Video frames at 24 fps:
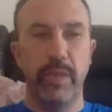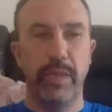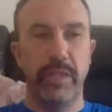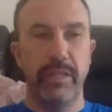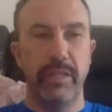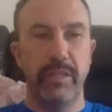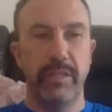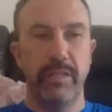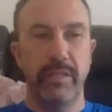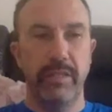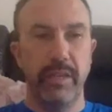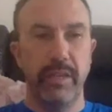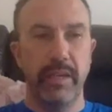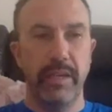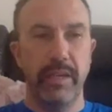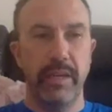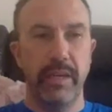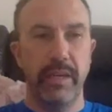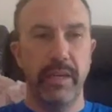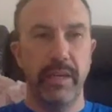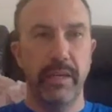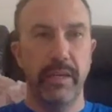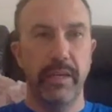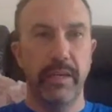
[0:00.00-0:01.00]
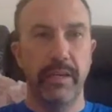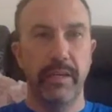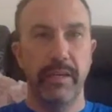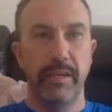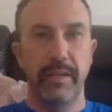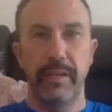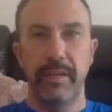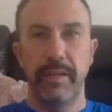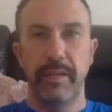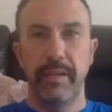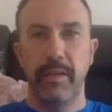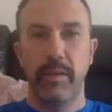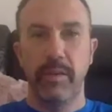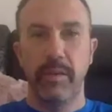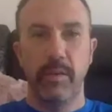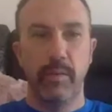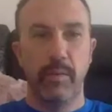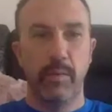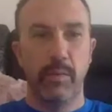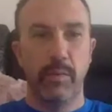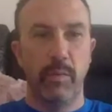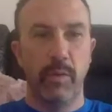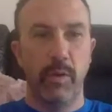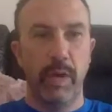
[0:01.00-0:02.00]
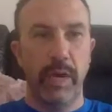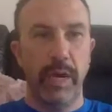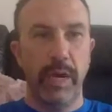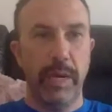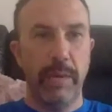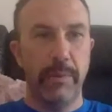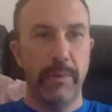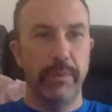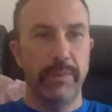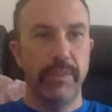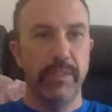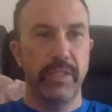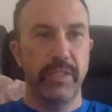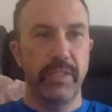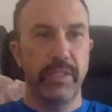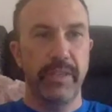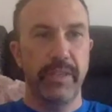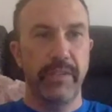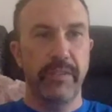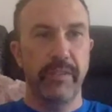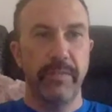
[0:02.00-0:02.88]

and see what happens here.